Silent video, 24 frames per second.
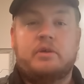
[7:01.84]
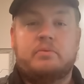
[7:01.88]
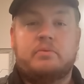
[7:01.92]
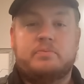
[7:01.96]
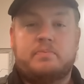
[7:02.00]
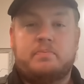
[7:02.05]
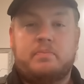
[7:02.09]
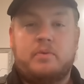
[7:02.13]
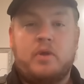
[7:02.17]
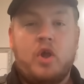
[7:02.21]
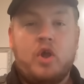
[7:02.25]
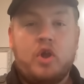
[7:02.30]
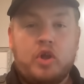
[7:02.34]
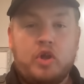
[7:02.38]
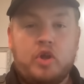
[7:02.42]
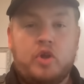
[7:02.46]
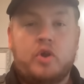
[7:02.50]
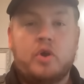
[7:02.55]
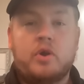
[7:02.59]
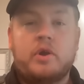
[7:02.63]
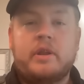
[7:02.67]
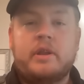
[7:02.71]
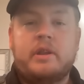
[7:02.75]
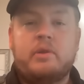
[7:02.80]
you know,
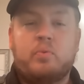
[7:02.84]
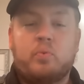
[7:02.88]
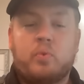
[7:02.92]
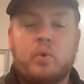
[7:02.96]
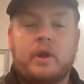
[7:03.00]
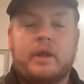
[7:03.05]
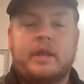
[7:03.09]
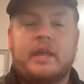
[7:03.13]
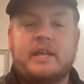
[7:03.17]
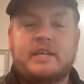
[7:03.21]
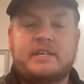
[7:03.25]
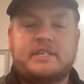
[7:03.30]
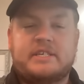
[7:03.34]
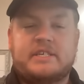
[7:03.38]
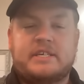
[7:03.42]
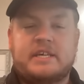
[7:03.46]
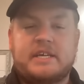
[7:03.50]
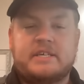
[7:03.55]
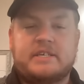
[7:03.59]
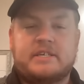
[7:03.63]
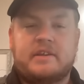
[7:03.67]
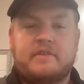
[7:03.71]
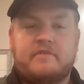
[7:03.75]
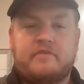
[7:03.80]
good rookie
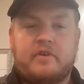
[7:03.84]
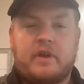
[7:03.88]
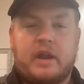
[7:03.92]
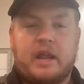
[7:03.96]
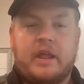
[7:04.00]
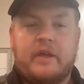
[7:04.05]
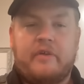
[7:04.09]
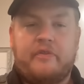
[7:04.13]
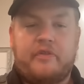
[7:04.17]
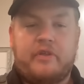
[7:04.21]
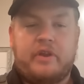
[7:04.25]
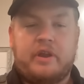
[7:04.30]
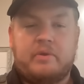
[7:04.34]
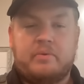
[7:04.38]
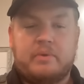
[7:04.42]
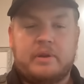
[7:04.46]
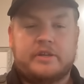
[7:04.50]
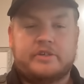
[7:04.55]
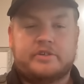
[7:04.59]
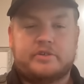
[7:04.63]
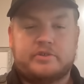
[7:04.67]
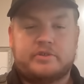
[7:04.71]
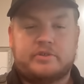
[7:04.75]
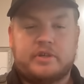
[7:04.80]
season for Anthony
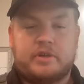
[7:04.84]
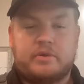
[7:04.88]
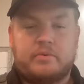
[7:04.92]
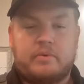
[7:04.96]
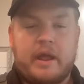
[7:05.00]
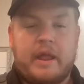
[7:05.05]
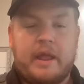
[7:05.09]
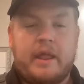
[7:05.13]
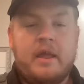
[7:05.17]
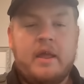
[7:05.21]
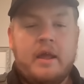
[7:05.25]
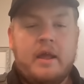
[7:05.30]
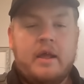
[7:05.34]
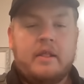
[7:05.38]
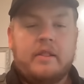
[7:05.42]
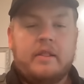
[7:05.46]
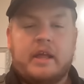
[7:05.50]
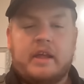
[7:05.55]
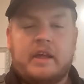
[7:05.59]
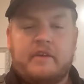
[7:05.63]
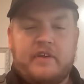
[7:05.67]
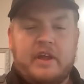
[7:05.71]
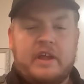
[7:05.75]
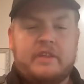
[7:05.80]
Richardson, right?
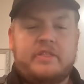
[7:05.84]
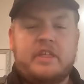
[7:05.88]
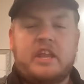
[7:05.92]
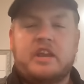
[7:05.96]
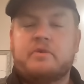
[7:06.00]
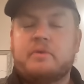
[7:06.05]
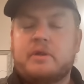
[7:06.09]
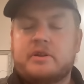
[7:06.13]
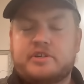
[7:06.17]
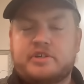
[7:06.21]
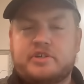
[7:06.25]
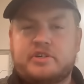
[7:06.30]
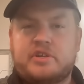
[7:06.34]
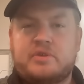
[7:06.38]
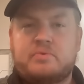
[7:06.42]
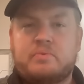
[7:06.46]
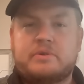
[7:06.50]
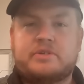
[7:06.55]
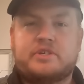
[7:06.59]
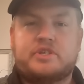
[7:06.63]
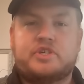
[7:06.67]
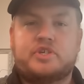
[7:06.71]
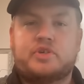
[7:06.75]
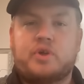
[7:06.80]
Like if Anthony Richardson
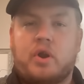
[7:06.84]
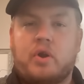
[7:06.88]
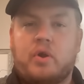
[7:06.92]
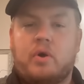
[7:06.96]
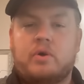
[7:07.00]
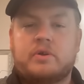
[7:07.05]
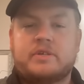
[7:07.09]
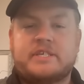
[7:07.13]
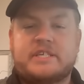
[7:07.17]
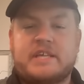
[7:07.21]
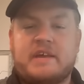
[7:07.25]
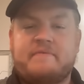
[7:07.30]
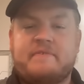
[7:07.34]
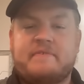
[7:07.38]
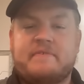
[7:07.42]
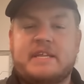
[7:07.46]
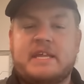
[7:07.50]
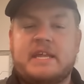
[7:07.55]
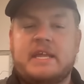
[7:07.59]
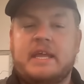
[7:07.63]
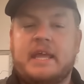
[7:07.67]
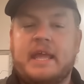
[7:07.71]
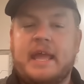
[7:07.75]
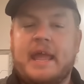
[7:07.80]
was to start all
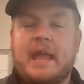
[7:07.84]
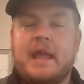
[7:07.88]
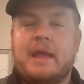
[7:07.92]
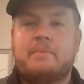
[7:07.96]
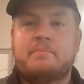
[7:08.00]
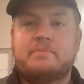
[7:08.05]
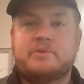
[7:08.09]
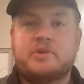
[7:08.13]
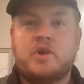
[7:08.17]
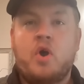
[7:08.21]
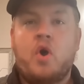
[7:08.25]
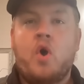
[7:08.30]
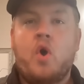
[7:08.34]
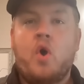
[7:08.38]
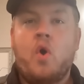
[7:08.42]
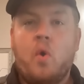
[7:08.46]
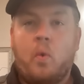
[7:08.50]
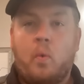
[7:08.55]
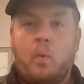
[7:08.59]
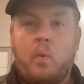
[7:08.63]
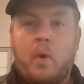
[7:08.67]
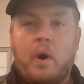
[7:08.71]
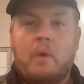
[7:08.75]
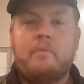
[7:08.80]
17 games,
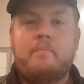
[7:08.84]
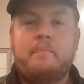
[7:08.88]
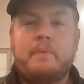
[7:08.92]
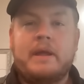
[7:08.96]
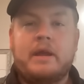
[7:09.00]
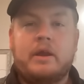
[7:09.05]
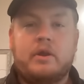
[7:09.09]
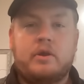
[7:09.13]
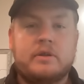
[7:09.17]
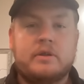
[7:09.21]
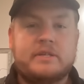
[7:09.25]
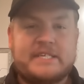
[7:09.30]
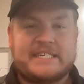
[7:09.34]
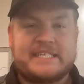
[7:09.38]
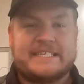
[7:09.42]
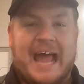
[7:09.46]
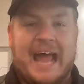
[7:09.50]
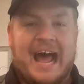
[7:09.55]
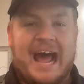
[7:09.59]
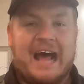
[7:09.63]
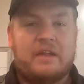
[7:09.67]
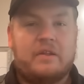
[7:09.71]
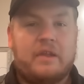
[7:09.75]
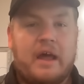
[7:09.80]
what would be a good
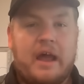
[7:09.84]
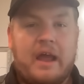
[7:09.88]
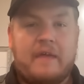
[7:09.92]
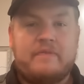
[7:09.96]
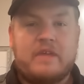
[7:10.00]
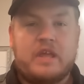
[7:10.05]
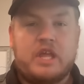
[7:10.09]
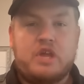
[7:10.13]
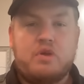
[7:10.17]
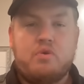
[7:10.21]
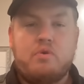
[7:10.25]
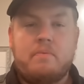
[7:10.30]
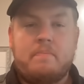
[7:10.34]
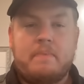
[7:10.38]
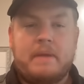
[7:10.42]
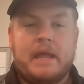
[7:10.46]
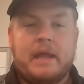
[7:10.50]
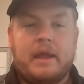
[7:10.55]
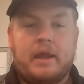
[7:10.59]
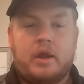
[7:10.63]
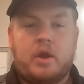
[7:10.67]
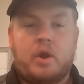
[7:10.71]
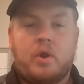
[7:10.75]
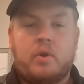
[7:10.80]
stat line that you would
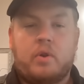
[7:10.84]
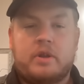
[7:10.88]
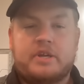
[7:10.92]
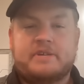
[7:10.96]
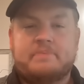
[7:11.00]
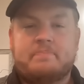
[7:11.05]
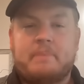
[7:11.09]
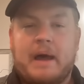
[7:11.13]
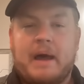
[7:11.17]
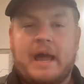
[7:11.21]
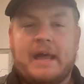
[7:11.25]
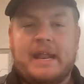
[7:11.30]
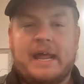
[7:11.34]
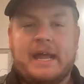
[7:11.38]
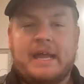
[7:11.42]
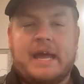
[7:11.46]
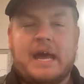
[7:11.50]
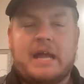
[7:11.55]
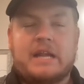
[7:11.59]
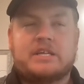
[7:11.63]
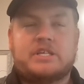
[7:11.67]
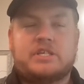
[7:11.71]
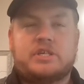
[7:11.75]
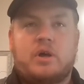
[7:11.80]
be encouraged by? And I
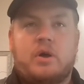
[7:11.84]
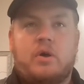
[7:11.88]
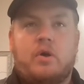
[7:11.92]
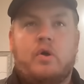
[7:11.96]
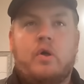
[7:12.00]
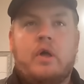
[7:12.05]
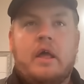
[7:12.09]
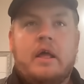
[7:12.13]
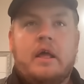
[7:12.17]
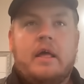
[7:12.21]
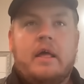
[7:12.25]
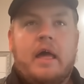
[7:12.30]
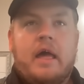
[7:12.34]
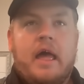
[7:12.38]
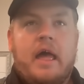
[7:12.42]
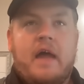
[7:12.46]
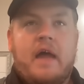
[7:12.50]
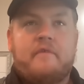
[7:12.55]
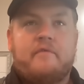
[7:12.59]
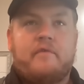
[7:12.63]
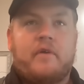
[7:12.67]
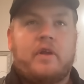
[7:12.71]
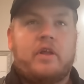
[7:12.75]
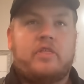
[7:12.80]
kind of saw
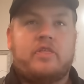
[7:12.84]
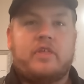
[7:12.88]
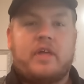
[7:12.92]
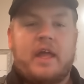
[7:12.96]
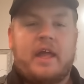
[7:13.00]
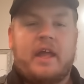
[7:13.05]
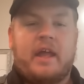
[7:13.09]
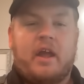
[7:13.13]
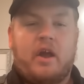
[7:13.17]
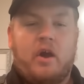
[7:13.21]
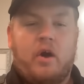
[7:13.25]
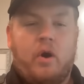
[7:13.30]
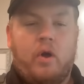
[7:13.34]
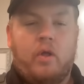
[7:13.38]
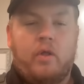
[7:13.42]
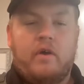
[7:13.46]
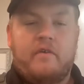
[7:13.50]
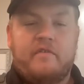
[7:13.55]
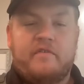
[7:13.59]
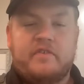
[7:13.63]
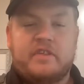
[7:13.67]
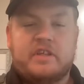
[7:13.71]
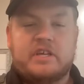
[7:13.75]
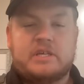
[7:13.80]
everything all
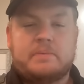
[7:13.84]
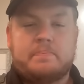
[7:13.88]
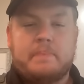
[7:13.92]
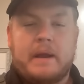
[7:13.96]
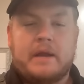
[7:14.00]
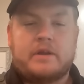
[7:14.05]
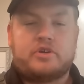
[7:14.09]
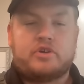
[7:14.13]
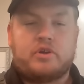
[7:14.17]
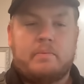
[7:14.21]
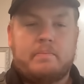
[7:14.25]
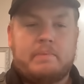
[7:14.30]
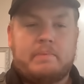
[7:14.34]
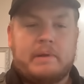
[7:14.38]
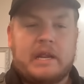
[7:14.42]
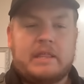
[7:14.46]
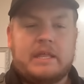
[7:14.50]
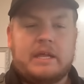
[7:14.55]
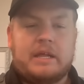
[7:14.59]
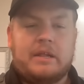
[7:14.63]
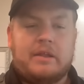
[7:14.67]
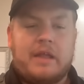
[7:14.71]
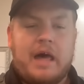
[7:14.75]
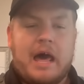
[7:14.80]
over the spectrum. But I
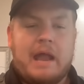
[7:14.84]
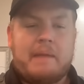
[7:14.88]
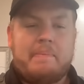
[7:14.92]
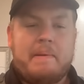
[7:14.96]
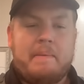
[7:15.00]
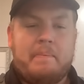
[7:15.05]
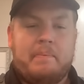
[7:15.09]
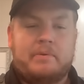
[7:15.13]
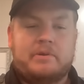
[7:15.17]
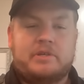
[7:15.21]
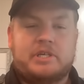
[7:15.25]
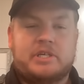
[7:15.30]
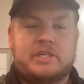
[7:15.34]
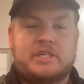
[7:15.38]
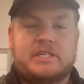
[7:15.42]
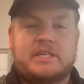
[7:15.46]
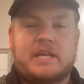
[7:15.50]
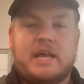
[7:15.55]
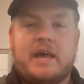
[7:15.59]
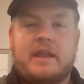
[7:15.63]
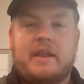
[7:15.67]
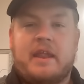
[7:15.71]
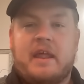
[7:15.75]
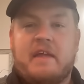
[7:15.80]
think a lot of people just
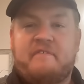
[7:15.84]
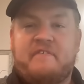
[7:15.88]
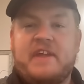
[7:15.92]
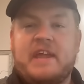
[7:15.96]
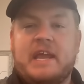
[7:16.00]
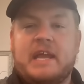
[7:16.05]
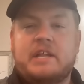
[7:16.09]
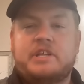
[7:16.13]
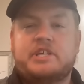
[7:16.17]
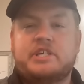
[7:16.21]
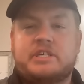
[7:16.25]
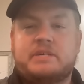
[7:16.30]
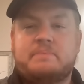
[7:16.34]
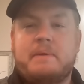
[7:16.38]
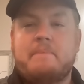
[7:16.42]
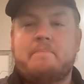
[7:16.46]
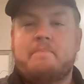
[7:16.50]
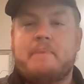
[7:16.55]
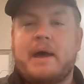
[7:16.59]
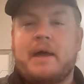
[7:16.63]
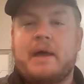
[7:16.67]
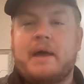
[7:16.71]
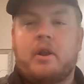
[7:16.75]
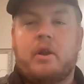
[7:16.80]
said, if he could just be
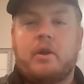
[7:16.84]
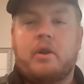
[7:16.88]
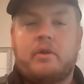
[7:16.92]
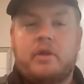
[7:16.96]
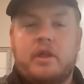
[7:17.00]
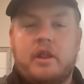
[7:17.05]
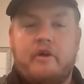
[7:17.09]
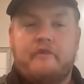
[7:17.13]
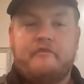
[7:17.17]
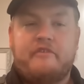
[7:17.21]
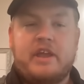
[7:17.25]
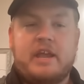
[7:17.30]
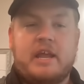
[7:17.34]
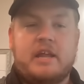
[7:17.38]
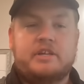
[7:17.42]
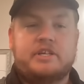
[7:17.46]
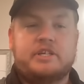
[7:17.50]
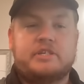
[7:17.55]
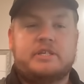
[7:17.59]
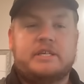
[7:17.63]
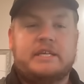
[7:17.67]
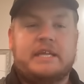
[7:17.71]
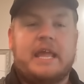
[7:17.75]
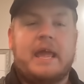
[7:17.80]
better, you know, if he can
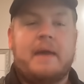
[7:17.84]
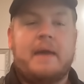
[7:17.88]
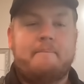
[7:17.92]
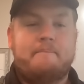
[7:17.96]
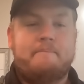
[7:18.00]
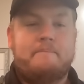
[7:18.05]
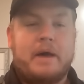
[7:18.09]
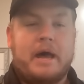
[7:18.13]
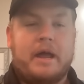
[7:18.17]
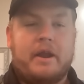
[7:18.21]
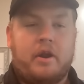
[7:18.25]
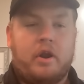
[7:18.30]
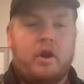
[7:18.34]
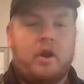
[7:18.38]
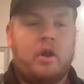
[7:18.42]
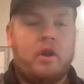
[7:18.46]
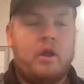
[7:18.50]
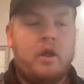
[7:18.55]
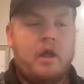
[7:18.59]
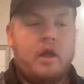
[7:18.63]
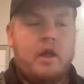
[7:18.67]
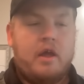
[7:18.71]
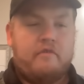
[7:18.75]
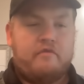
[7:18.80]
just get
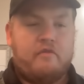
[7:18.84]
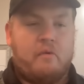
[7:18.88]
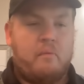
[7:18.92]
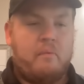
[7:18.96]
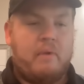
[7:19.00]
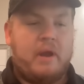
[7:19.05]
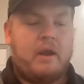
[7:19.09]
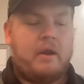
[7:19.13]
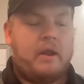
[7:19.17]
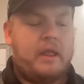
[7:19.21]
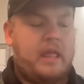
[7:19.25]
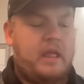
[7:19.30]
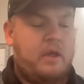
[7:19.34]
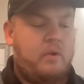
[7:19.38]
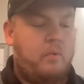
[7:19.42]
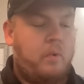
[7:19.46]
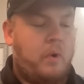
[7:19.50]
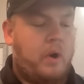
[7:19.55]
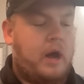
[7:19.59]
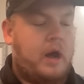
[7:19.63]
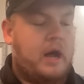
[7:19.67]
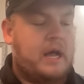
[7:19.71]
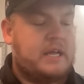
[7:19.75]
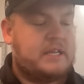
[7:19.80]
better from where he
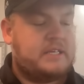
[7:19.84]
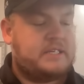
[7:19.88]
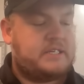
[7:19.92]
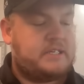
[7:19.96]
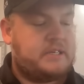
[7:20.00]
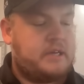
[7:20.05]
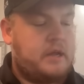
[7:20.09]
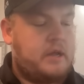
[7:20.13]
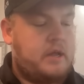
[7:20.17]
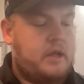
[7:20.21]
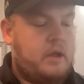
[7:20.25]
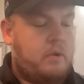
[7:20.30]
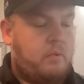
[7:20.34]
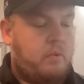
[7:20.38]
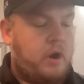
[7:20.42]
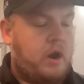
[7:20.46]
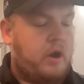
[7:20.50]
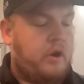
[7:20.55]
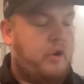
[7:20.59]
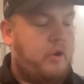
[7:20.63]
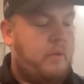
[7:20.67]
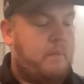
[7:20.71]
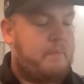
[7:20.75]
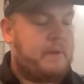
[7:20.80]
was,
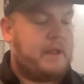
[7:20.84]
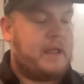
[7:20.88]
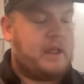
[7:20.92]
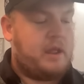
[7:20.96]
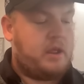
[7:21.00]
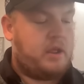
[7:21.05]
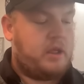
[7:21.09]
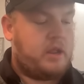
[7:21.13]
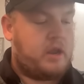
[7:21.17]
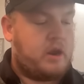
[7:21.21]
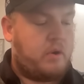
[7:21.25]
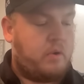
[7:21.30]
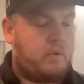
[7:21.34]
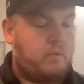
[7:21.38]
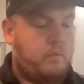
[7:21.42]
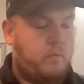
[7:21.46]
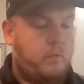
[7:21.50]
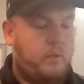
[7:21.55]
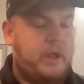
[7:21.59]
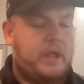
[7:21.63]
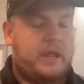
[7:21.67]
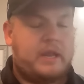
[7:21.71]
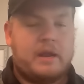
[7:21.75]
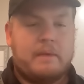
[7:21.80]
where he'll be, you know,
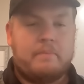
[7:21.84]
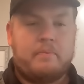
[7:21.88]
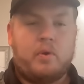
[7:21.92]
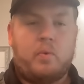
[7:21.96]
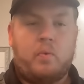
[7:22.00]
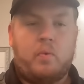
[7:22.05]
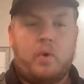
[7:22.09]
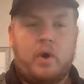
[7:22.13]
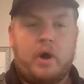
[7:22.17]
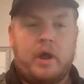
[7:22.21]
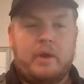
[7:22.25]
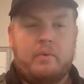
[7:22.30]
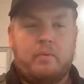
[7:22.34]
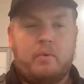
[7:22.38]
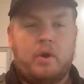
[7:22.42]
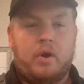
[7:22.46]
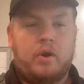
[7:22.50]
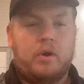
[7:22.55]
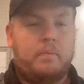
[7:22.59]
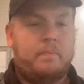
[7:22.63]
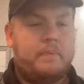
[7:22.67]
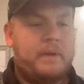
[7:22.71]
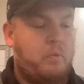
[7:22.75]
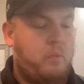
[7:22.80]
week 1,
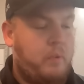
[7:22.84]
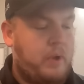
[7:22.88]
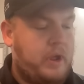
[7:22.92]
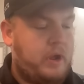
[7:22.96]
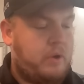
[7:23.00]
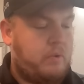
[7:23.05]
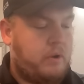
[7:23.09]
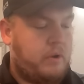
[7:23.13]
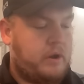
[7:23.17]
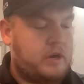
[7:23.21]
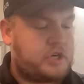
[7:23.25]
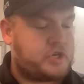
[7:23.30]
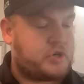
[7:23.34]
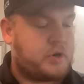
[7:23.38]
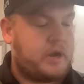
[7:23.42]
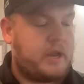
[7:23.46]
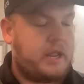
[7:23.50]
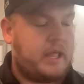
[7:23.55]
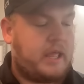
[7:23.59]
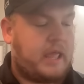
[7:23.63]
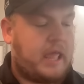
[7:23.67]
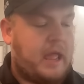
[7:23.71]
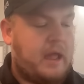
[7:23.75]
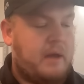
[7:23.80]
where he'll be week 1 of
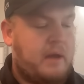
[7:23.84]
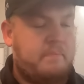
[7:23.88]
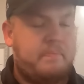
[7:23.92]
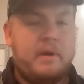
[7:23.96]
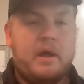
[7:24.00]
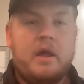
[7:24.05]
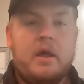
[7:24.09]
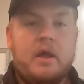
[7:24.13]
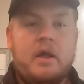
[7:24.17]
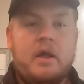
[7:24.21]
training camp